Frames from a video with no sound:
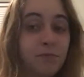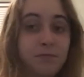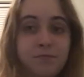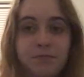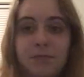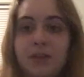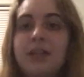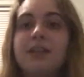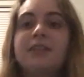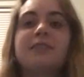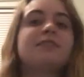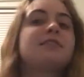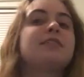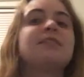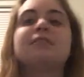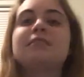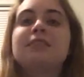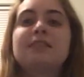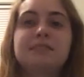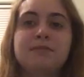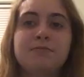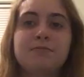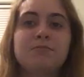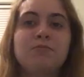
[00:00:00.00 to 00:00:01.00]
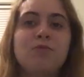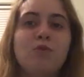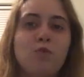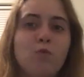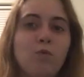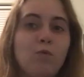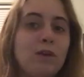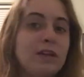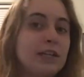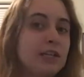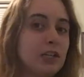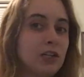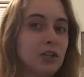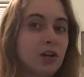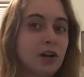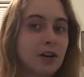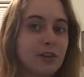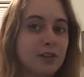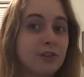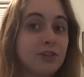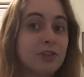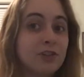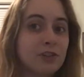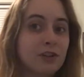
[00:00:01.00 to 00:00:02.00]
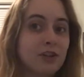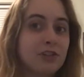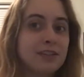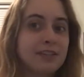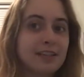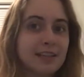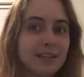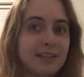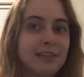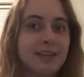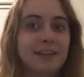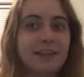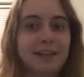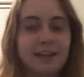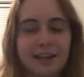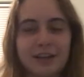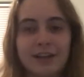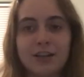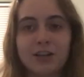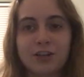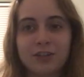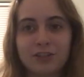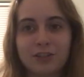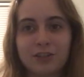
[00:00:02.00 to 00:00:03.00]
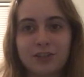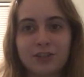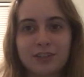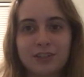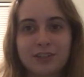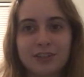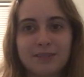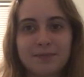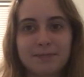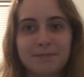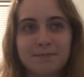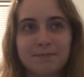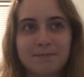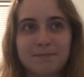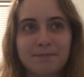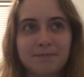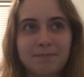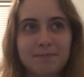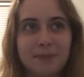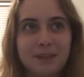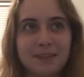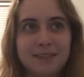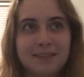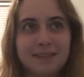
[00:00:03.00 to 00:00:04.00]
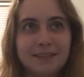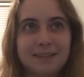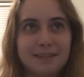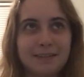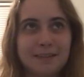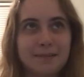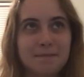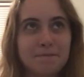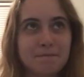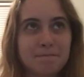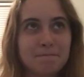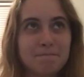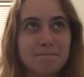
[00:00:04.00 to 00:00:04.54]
Because when an author starts killing characters, basically,